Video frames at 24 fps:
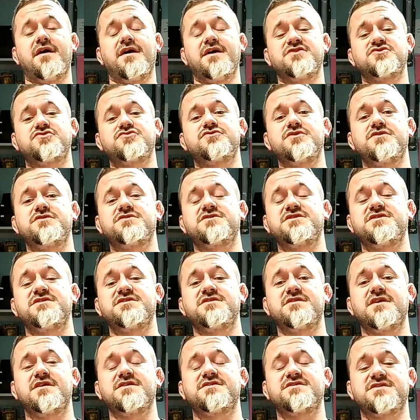
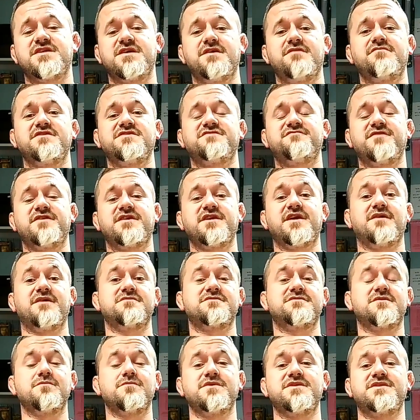introducing series
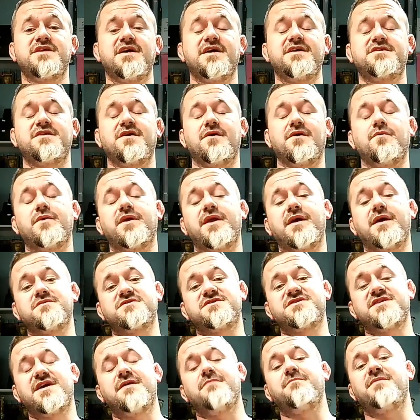videos that we did when I
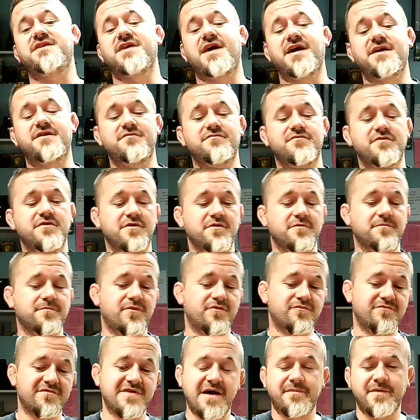was sat in my dining
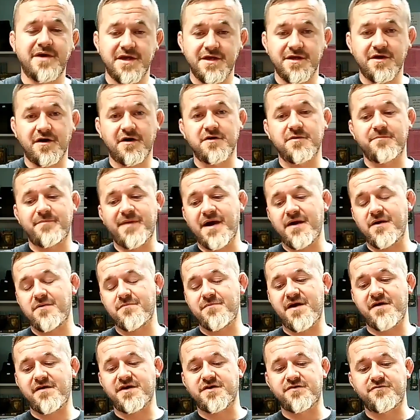room rabbiting on about
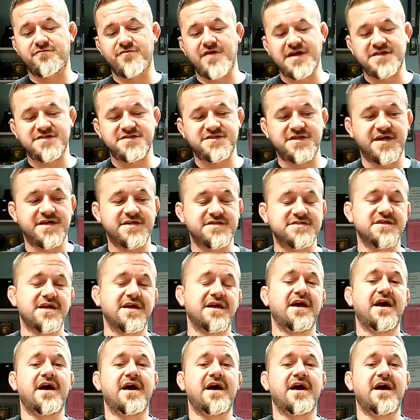American rat snakes.